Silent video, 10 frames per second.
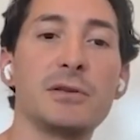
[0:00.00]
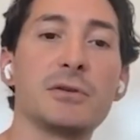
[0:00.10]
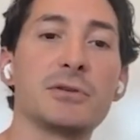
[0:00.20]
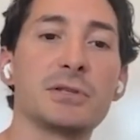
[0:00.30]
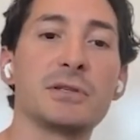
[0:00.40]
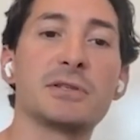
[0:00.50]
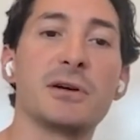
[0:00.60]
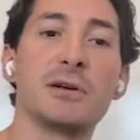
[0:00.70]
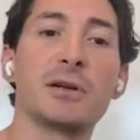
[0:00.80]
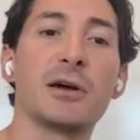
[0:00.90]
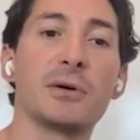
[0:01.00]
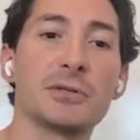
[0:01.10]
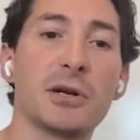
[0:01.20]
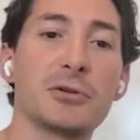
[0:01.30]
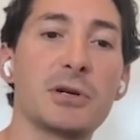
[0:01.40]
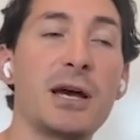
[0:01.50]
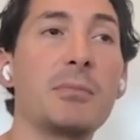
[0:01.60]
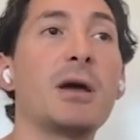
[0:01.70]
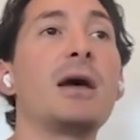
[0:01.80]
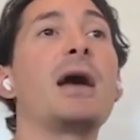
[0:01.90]
and you could just install an iOS or Android
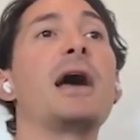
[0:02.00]
app.